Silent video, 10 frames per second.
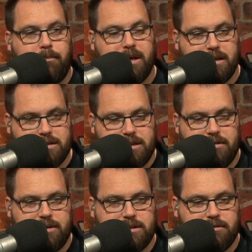But this
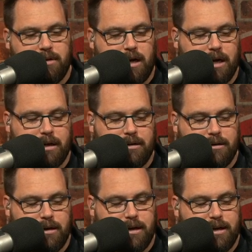defensive line
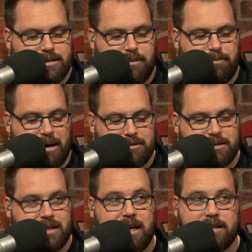is about
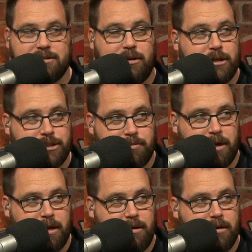to take his lunch
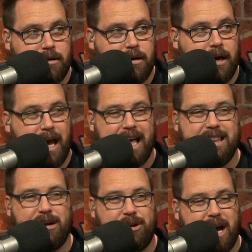money.
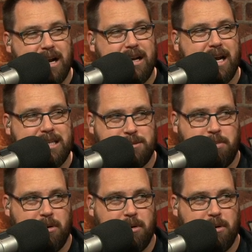And they're not a nice